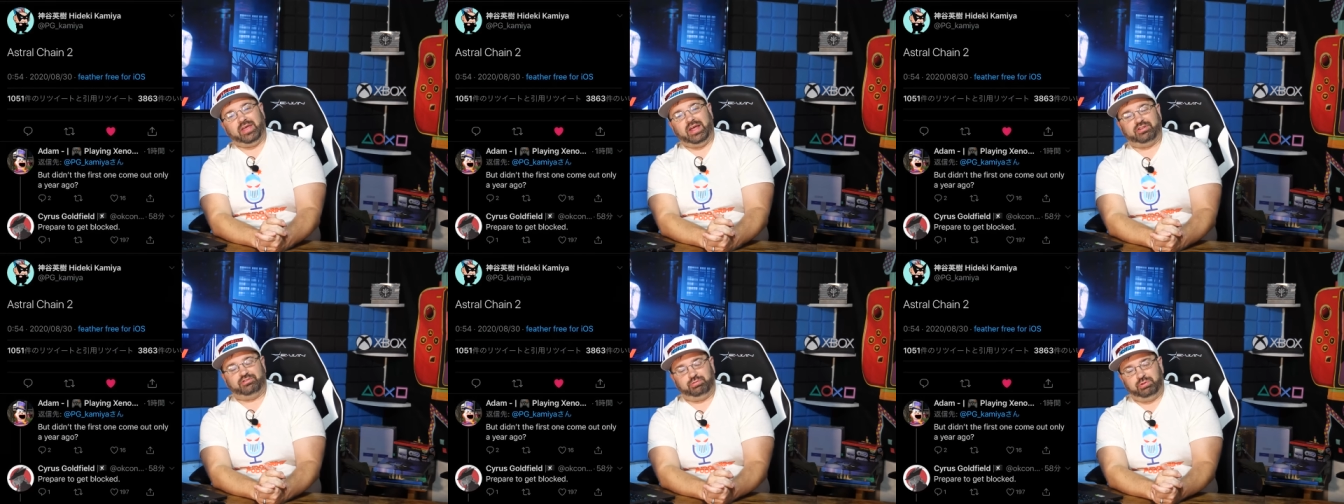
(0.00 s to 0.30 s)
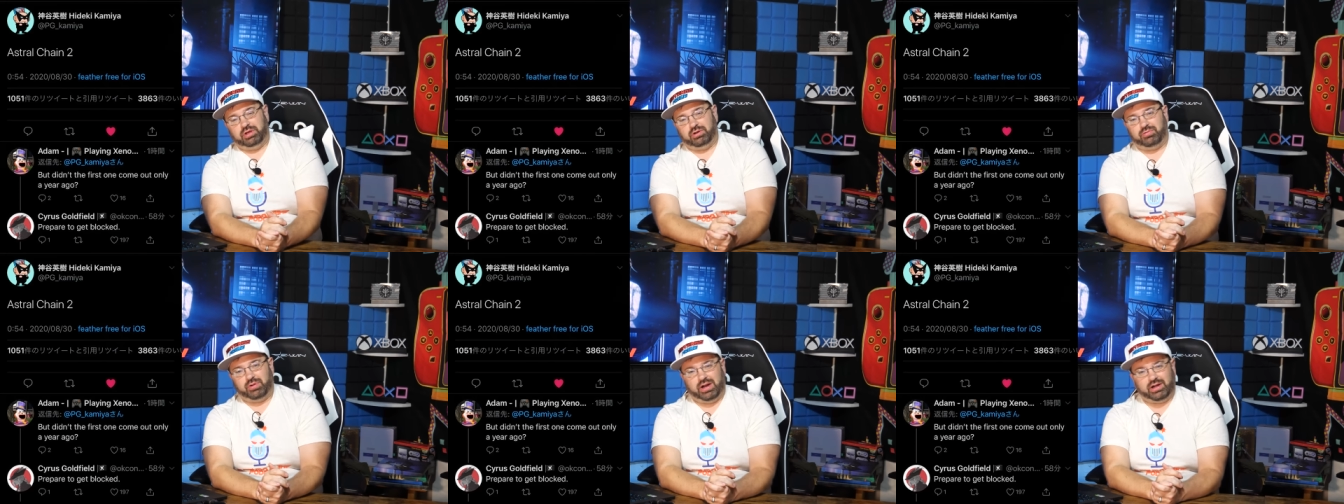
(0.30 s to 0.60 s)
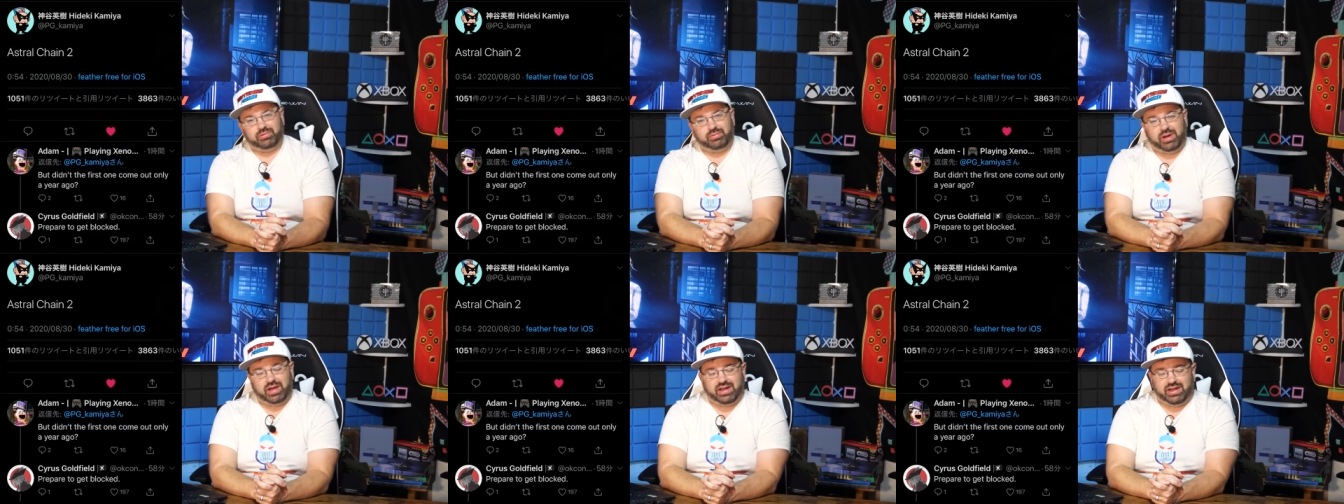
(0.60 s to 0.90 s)
that tweet
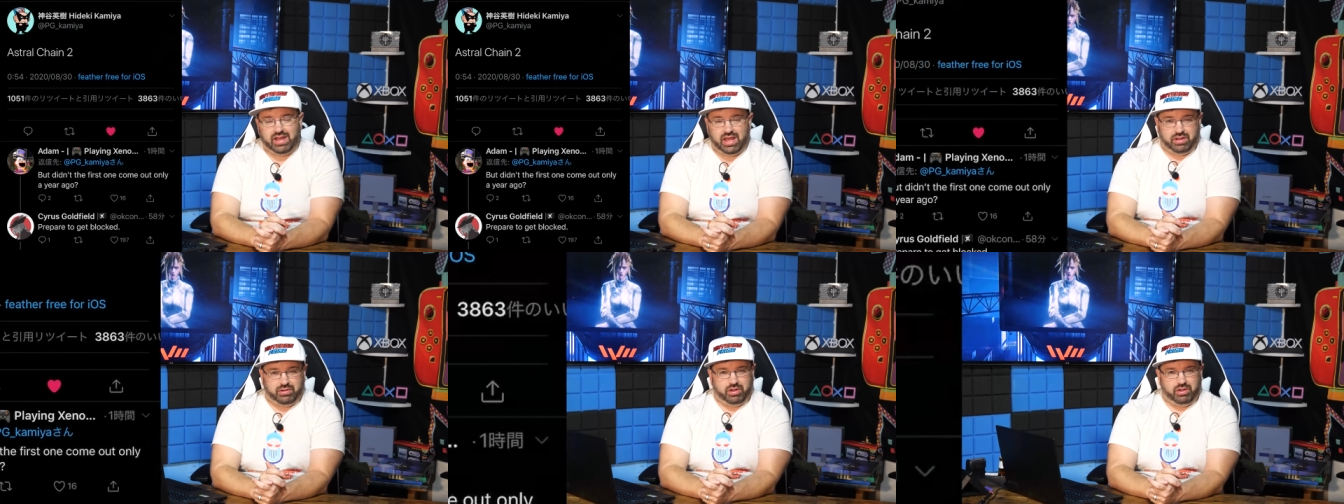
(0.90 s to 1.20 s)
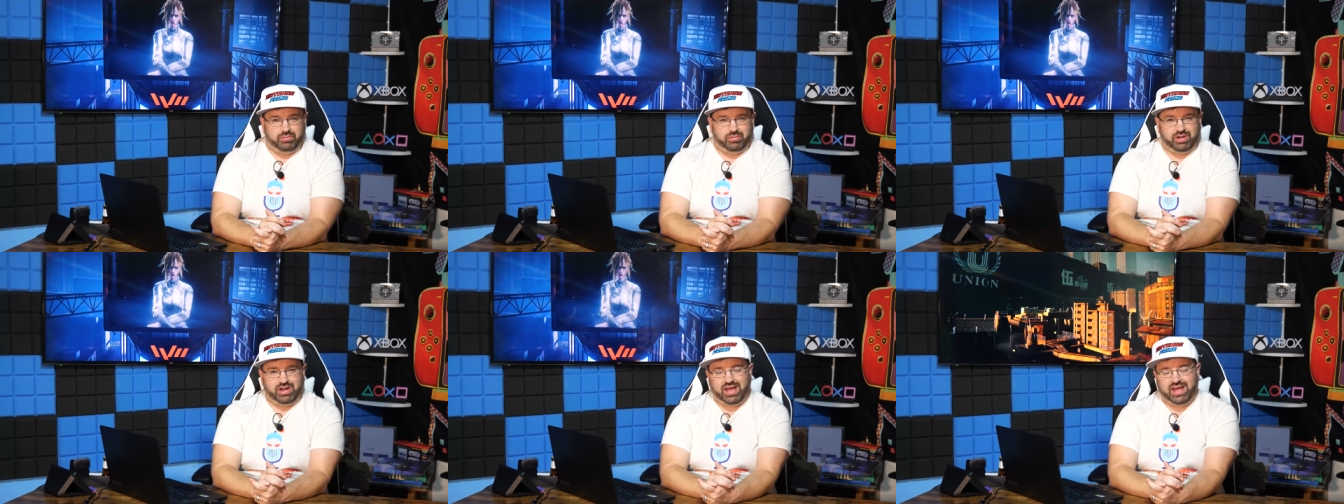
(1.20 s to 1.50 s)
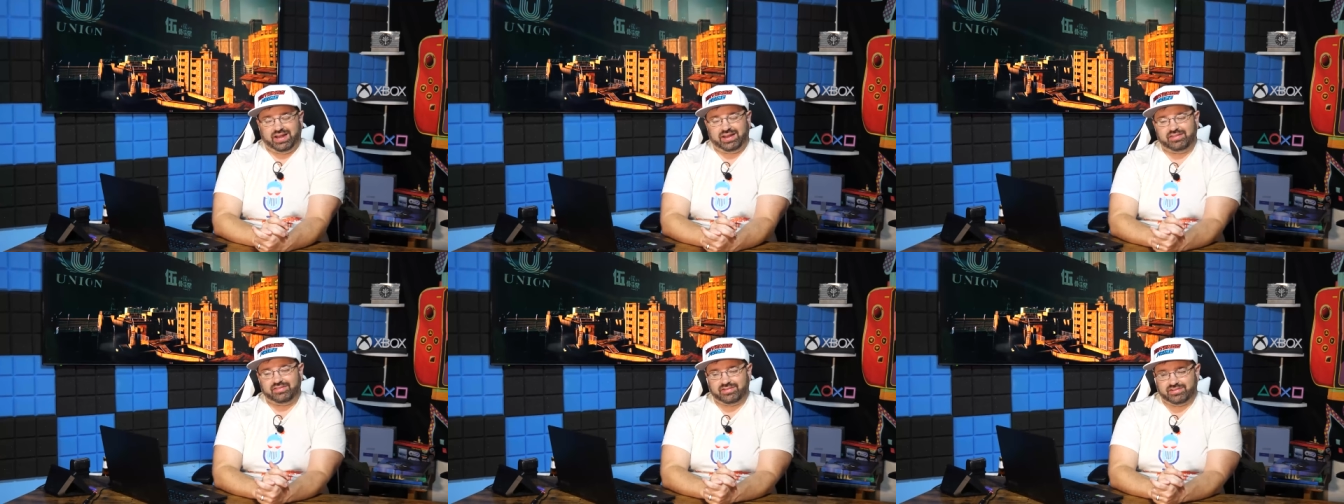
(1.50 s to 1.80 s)
right away and, and, and went
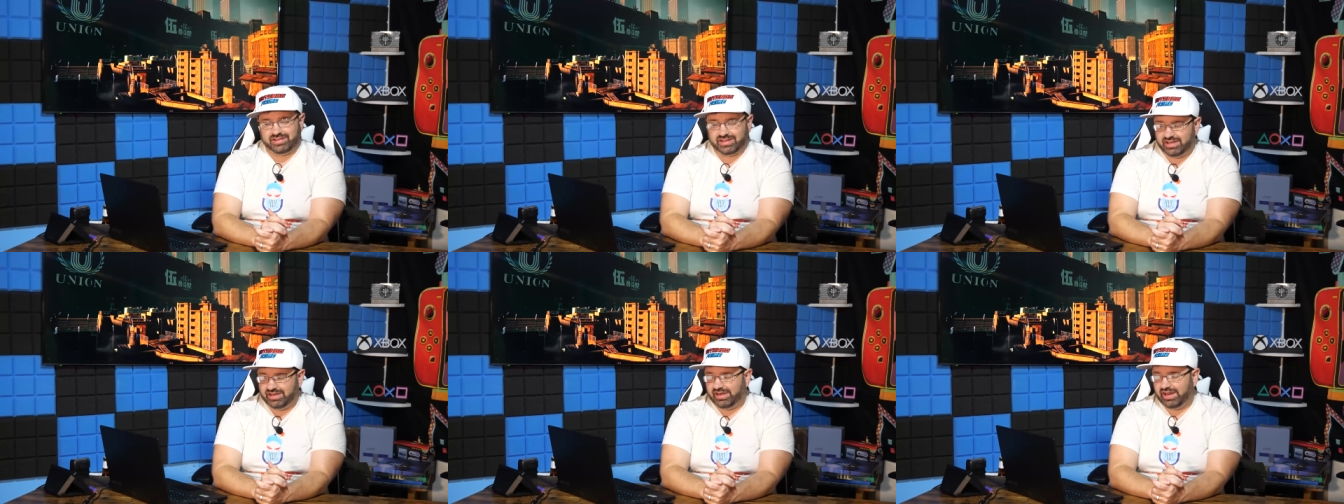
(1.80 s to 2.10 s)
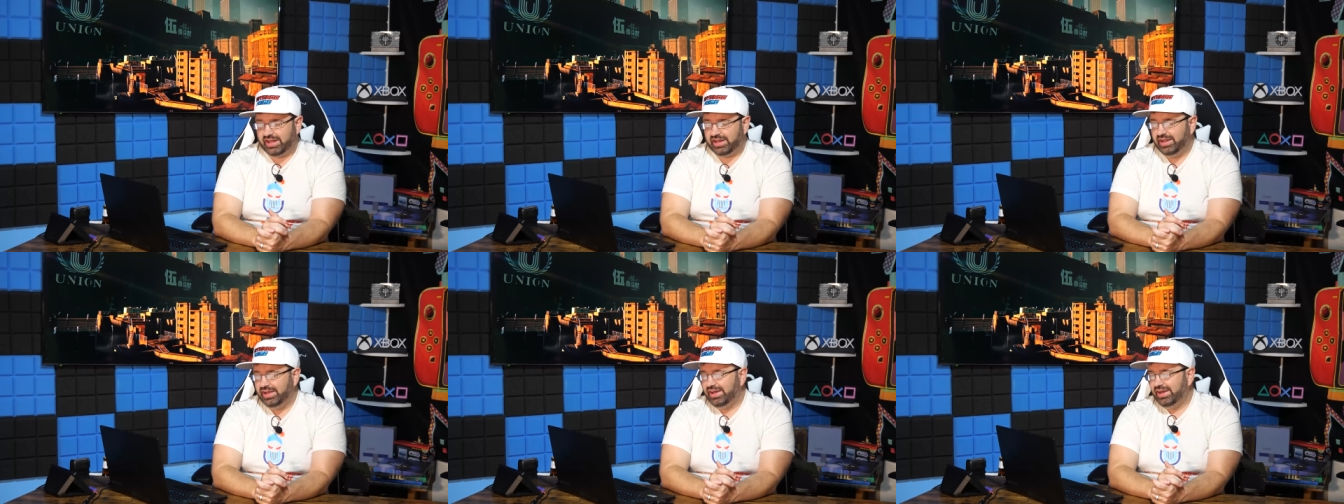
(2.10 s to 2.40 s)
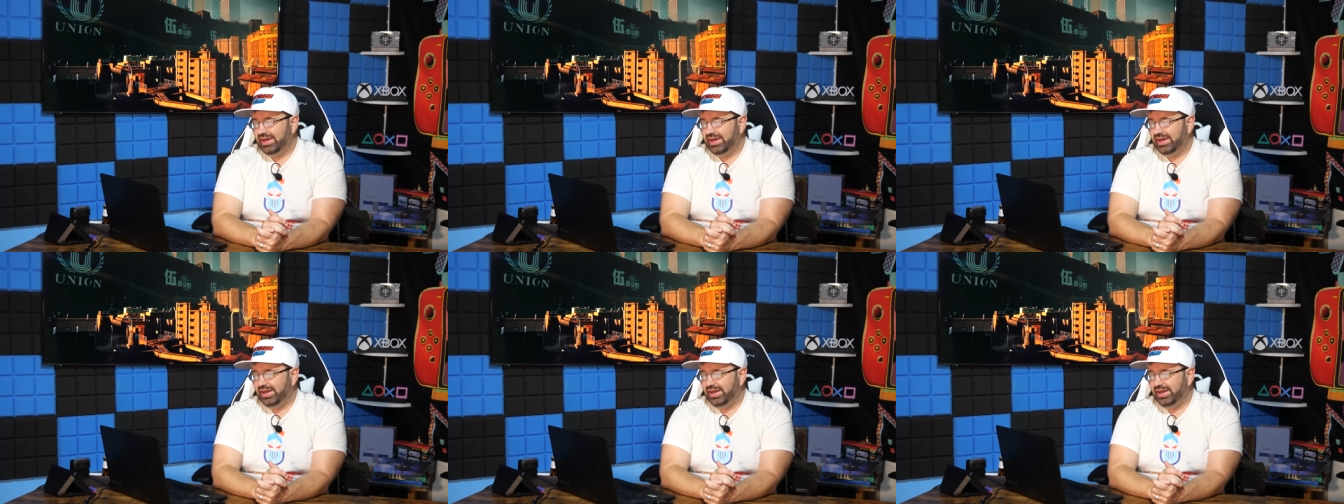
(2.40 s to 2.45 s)
ahead and deleted it.